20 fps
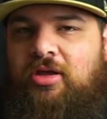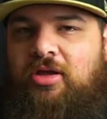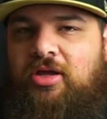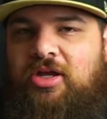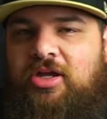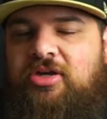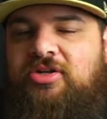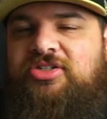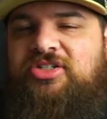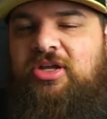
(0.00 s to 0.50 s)

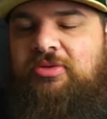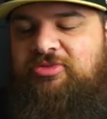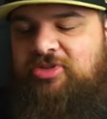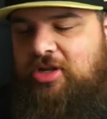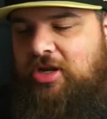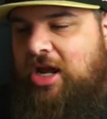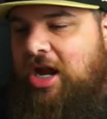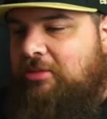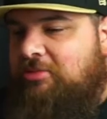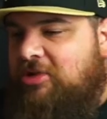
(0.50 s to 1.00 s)
Here's
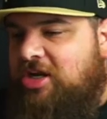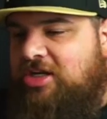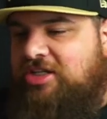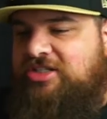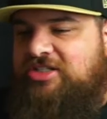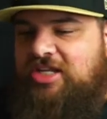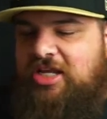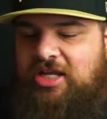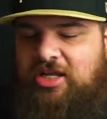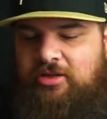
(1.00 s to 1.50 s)
something. I'm going to
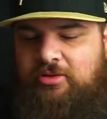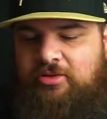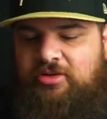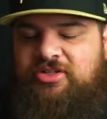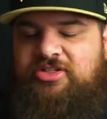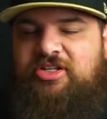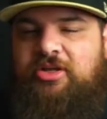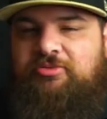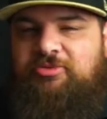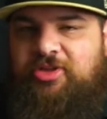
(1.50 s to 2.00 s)
say
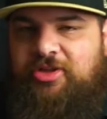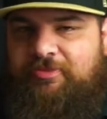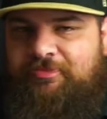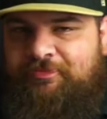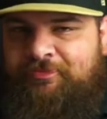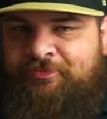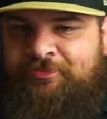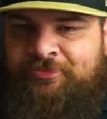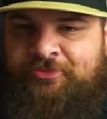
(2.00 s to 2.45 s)
something.